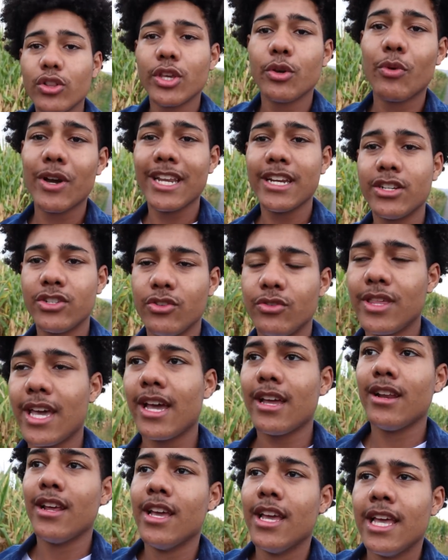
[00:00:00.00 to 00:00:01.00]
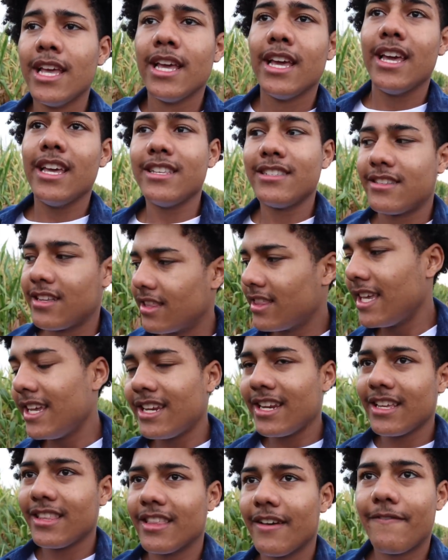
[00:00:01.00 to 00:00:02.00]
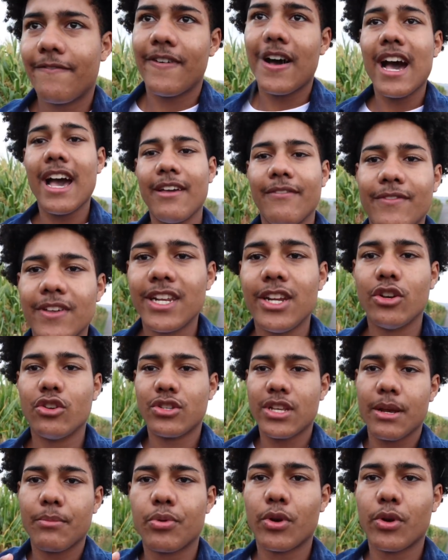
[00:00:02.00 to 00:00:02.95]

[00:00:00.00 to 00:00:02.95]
Only way to do that is deleting the 5 videos I